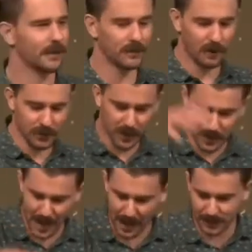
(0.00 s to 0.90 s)
gift, after
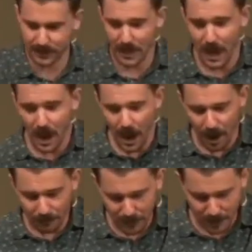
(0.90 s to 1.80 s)
the next,
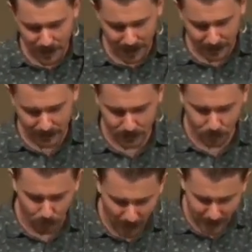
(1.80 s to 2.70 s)
after the next. It's
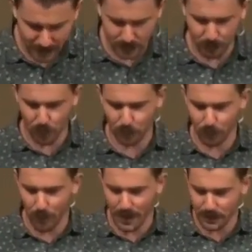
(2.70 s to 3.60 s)
grace
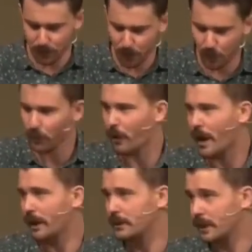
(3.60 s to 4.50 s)
upon grace upon
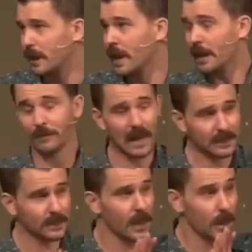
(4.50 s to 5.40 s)
grace. And if
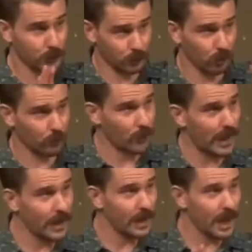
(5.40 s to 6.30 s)
that's sort of
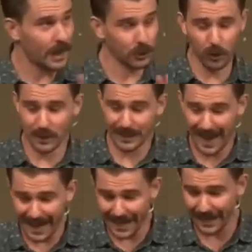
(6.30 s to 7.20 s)
where uh, John is
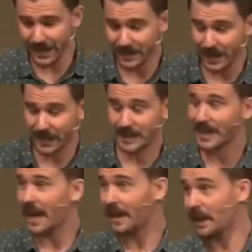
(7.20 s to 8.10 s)
taking this, then he's
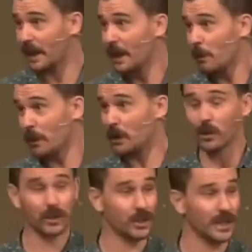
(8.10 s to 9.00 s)
saying that
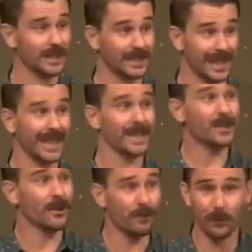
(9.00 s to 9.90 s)
because Jesus
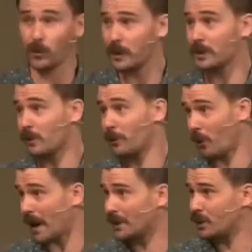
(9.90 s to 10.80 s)
is the fullness of
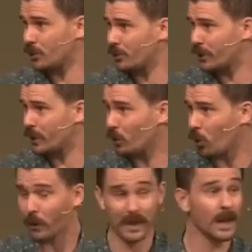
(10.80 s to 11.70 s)
grace and truth and
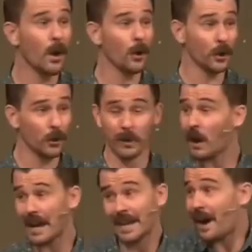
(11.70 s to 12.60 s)
glory, you
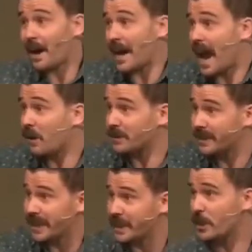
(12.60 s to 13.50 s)
and I can't out
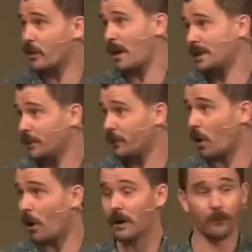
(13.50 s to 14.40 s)
sin the grace of
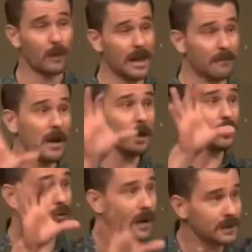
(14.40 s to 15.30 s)
God if we have
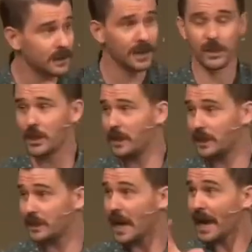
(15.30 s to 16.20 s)
trusted in
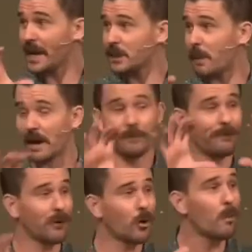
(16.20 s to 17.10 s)
Jesus, he has made
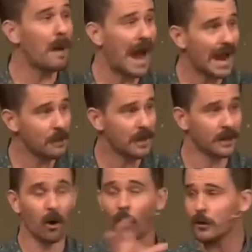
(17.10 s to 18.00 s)
full
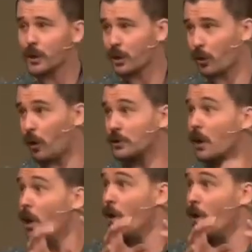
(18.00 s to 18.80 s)
payment on the cross